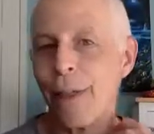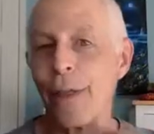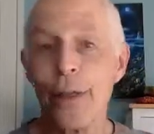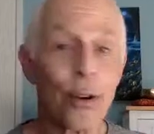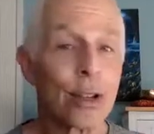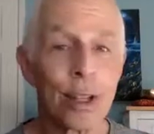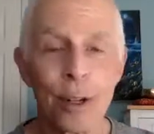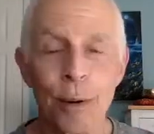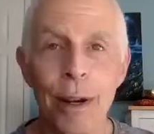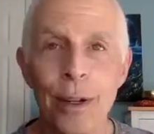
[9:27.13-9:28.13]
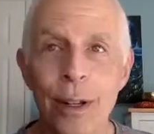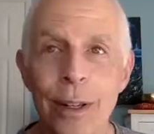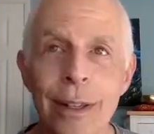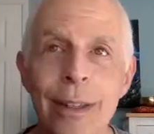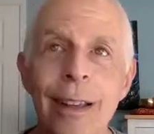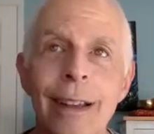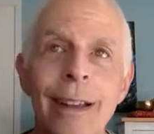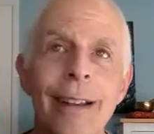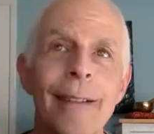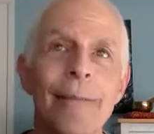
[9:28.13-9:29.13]
those situations
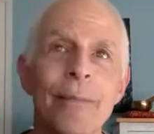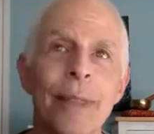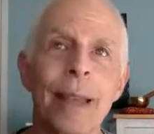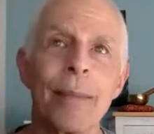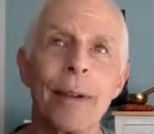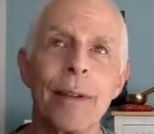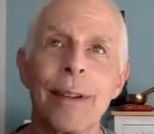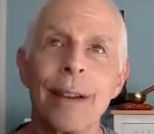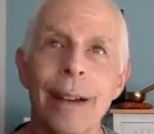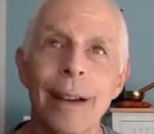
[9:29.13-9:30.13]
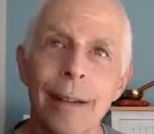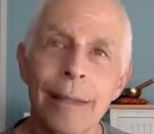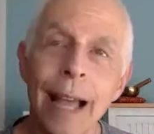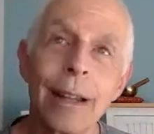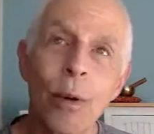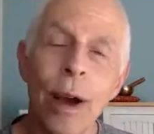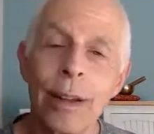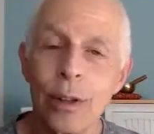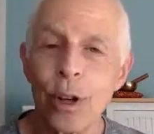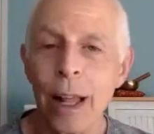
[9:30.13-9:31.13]
can be not quite
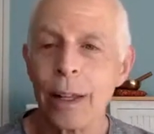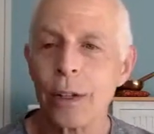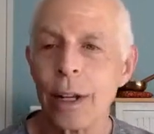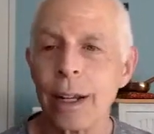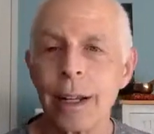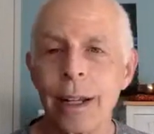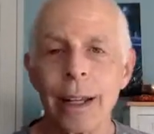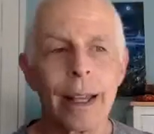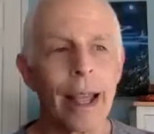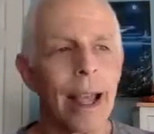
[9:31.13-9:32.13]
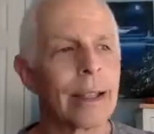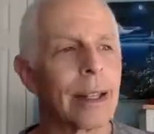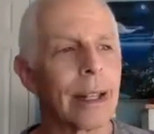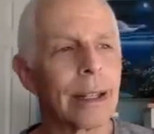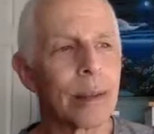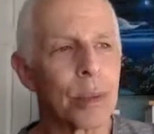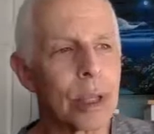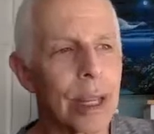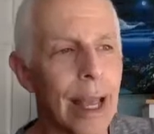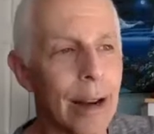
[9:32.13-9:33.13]
as challenging as the
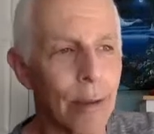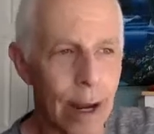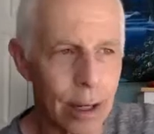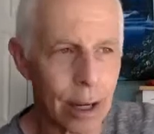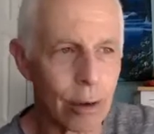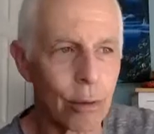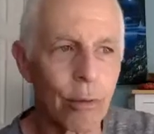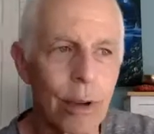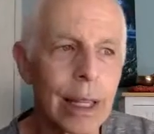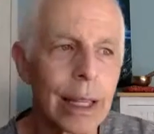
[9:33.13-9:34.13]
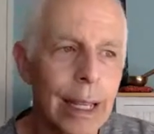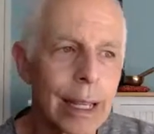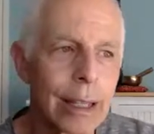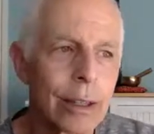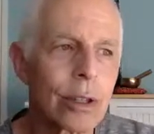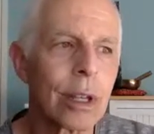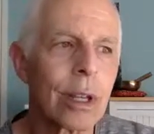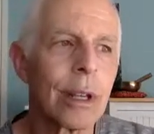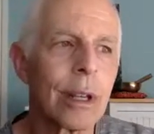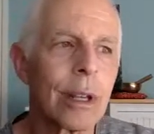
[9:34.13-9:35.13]
intimacy anorexic, who really is
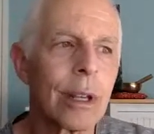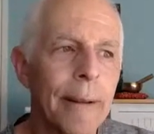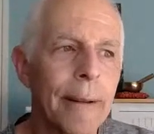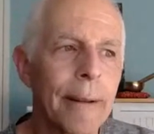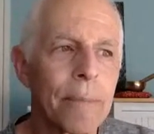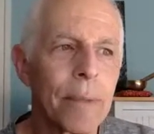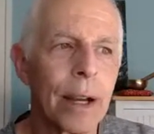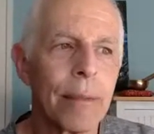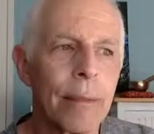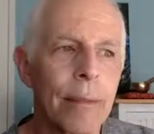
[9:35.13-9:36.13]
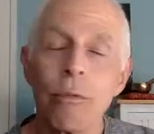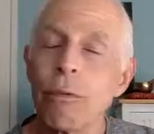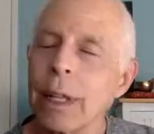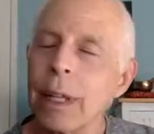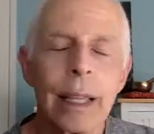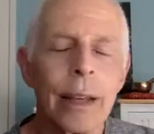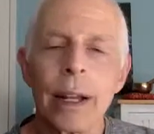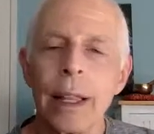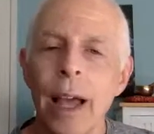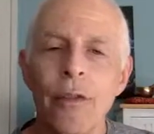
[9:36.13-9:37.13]
really living
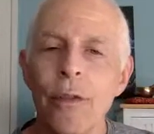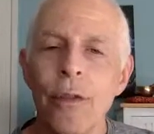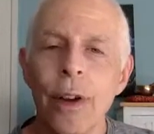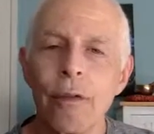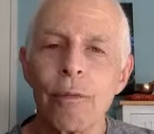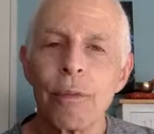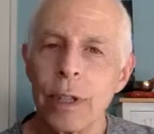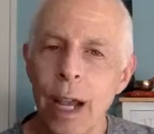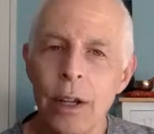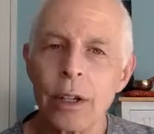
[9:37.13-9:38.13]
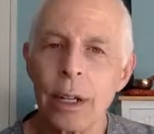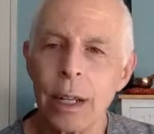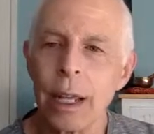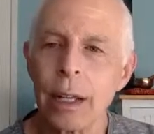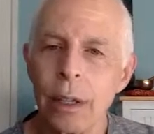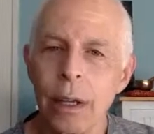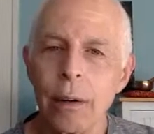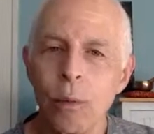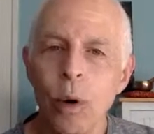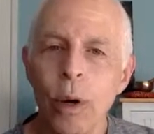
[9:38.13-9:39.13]
a life of protection against
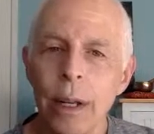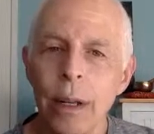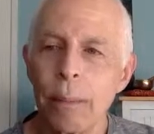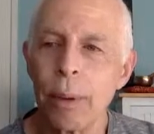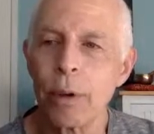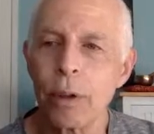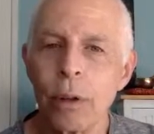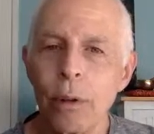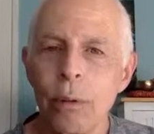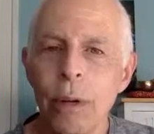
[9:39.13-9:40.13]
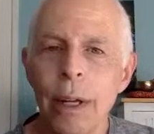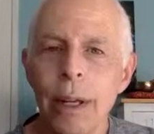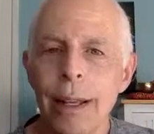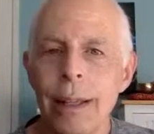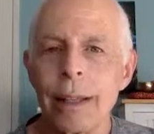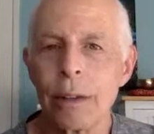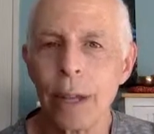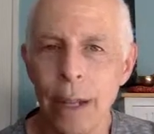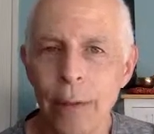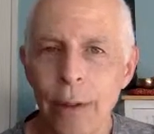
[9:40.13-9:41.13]
one person who is their
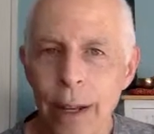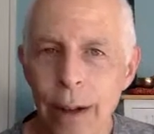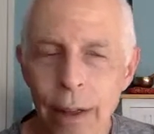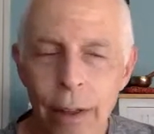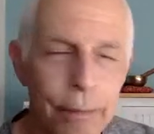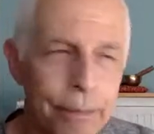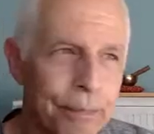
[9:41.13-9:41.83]
significant other.